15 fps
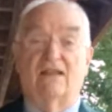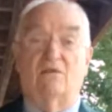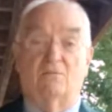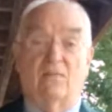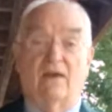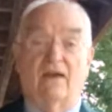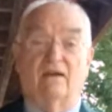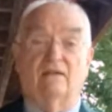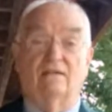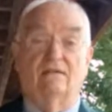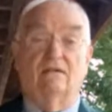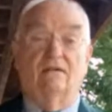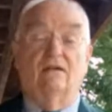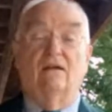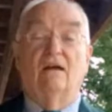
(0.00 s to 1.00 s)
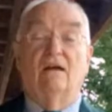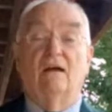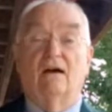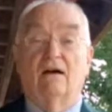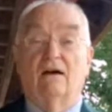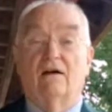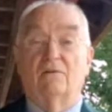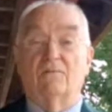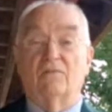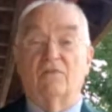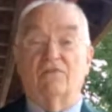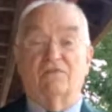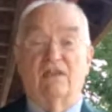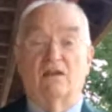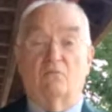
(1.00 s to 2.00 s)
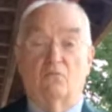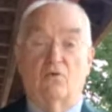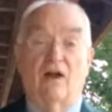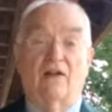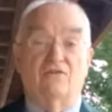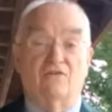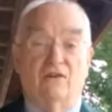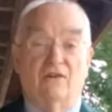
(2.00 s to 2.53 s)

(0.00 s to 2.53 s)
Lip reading: Act, the Stamp Project.